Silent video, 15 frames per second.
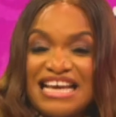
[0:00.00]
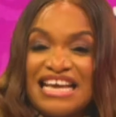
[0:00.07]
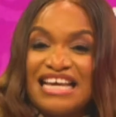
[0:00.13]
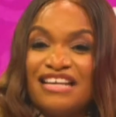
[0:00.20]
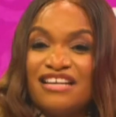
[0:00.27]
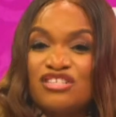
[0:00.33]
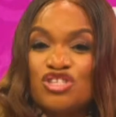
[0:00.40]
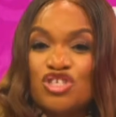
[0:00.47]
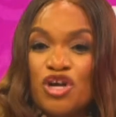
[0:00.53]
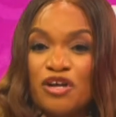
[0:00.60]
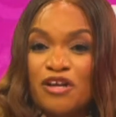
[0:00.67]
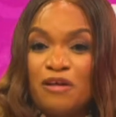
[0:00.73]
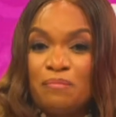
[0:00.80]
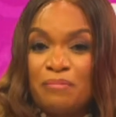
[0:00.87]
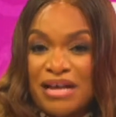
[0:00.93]
in
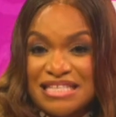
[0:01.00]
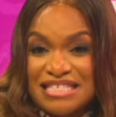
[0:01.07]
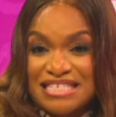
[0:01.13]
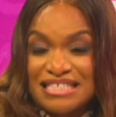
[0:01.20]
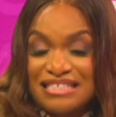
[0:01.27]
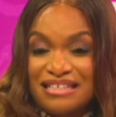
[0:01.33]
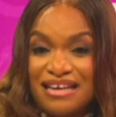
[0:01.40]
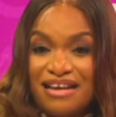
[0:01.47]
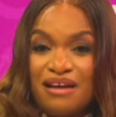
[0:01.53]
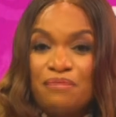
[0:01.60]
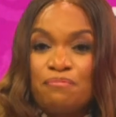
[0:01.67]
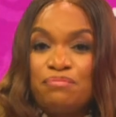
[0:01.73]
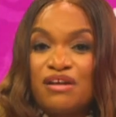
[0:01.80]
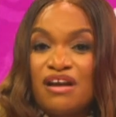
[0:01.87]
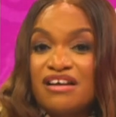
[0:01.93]
internal medicine
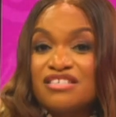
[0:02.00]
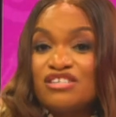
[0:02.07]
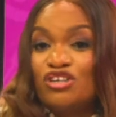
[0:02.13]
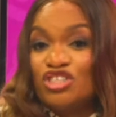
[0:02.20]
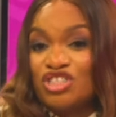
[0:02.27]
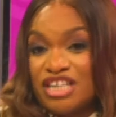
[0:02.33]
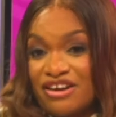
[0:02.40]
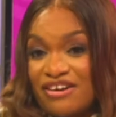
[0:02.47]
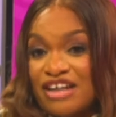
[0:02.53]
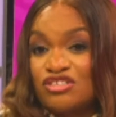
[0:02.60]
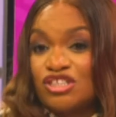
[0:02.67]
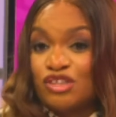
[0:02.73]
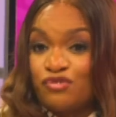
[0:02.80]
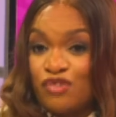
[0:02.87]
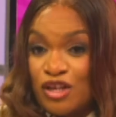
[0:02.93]
plus her
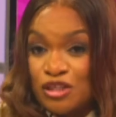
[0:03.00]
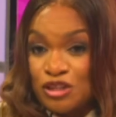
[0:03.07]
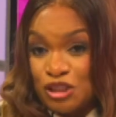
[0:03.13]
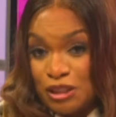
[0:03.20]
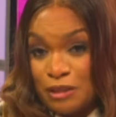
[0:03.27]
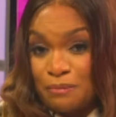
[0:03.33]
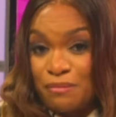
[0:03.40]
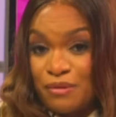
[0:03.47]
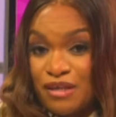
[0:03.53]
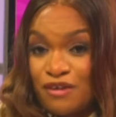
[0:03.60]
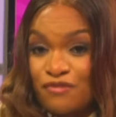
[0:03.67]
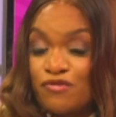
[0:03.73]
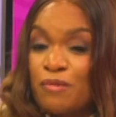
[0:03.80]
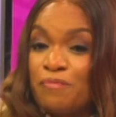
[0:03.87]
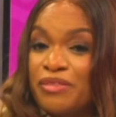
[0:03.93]
geriatrics fellowship
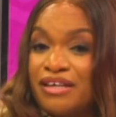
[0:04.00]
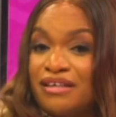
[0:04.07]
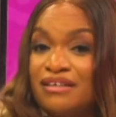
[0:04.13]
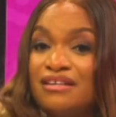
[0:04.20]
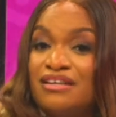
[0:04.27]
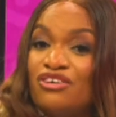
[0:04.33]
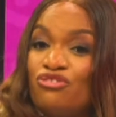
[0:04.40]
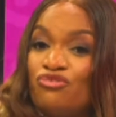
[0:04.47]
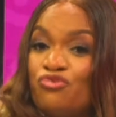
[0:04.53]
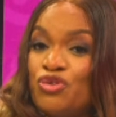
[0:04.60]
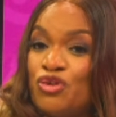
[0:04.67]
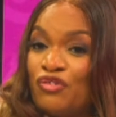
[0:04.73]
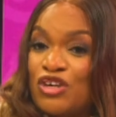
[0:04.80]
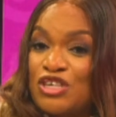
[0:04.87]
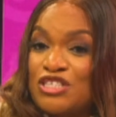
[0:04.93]
from the
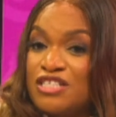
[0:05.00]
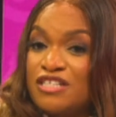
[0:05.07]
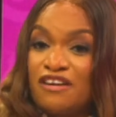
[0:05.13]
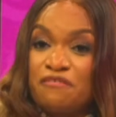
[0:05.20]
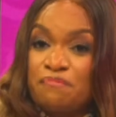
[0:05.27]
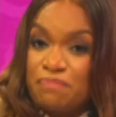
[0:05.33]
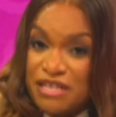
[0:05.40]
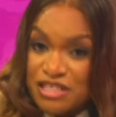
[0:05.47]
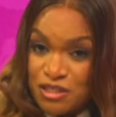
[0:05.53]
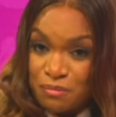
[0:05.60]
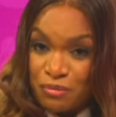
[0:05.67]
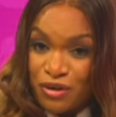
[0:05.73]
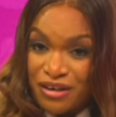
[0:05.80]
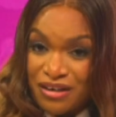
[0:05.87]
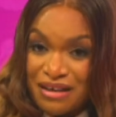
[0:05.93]
University of
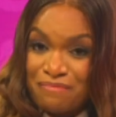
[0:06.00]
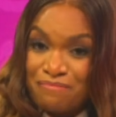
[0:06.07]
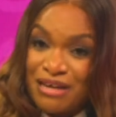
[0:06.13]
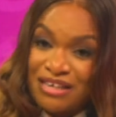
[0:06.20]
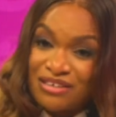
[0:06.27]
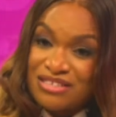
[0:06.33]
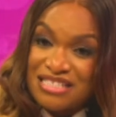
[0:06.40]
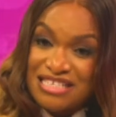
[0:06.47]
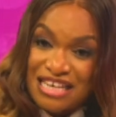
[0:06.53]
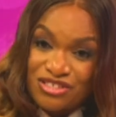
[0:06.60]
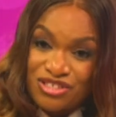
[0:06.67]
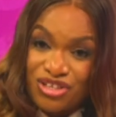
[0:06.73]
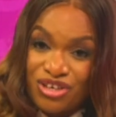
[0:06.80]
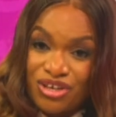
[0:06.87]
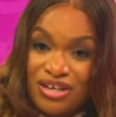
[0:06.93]
Pittsburgh Medical
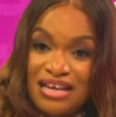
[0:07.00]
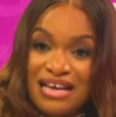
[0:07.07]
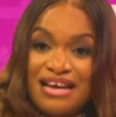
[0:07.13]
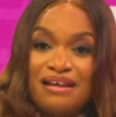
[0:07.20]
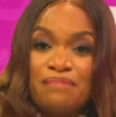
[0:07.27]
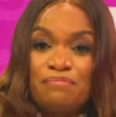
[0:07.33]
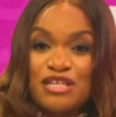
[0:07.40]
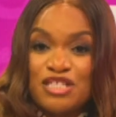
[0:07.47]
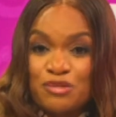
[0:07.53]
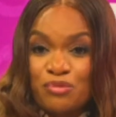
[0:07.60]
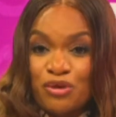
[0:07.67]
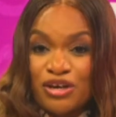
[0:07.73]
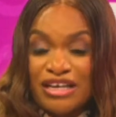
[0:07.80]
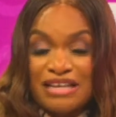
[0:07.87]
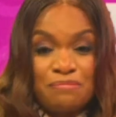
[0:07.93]
Center,
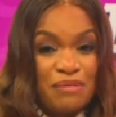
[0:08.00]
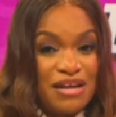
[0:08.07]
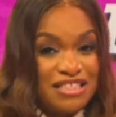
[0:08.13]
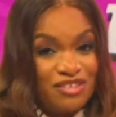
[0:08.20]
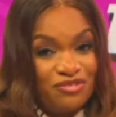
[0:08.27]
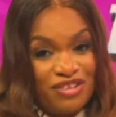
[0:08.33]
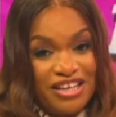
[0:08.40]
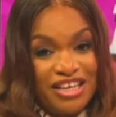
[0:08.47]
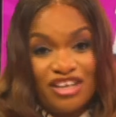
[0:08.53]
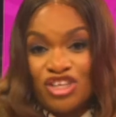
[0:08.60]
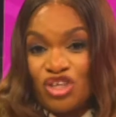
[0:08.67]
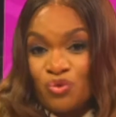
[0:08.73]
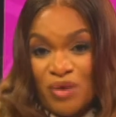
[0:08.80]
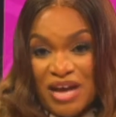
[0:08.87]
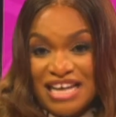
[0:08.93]
Pittsburgh in Pennsylvania,
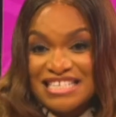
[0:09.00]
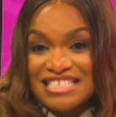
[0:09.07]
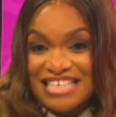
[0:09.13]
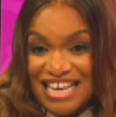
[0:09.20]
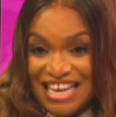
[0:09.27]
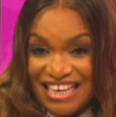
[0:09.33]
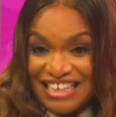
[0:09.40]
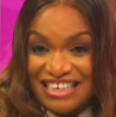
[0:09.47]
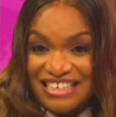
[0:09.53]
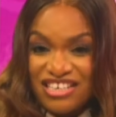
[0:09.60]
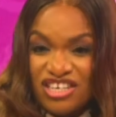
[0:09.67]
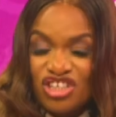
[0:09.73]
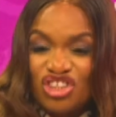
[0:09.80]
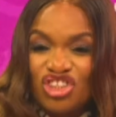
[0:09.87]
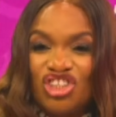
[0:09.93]
USA.
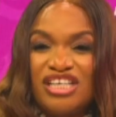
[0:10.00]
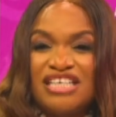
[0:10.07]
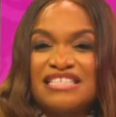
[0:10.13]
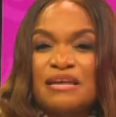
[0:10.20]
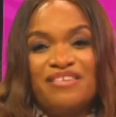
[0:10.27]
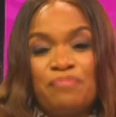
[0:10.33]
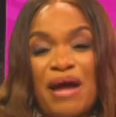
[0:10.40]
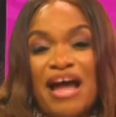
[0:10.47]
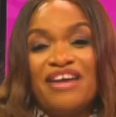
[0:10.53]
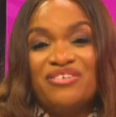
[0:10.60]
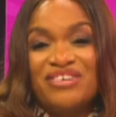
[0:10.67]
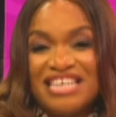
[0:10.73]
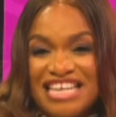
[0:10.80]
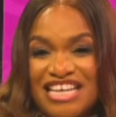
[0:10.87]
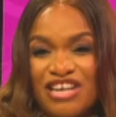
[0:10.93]
She is a
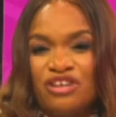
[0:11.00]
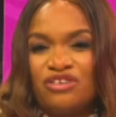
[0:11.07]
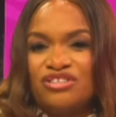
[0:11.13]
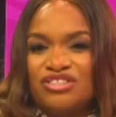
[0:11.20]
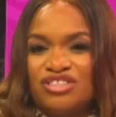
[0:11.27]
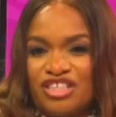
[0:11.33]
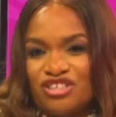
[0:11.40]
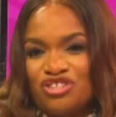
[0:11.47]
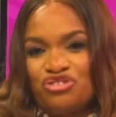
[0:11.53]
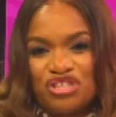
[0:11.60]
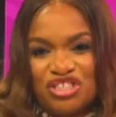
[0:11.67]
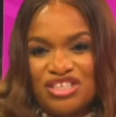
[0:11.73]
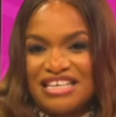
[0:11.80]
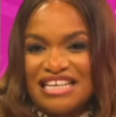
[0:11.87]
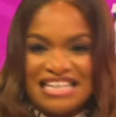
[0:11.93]
pioneer
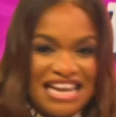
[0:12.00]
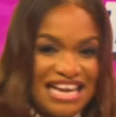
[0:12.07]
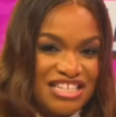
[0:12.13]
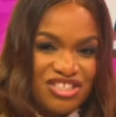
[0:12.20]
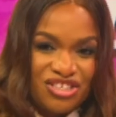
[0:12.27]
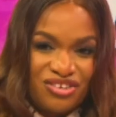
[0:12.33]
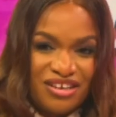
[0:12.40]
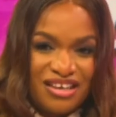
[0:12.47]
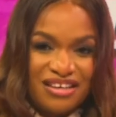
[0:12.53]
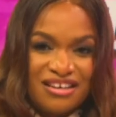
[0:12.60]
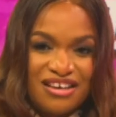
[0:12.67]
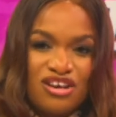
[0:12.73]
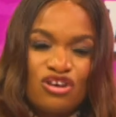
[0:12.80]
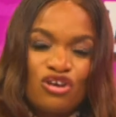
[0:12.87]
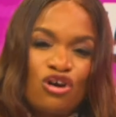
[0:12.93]
geriatrician in Nigeria,
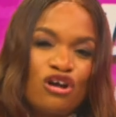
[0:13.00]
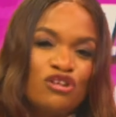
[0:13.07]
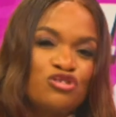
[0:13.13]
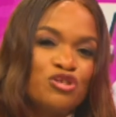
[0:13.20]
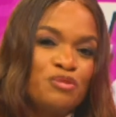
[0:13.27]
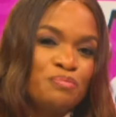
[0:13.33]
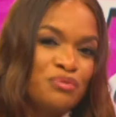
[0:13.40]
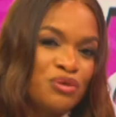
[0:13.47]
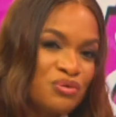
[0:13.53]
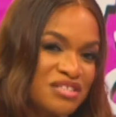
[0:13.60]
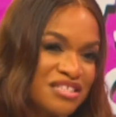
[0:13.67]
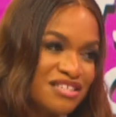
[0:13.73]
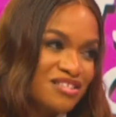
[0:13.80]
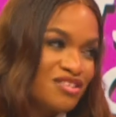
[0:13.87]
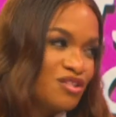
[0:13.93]
contributing to the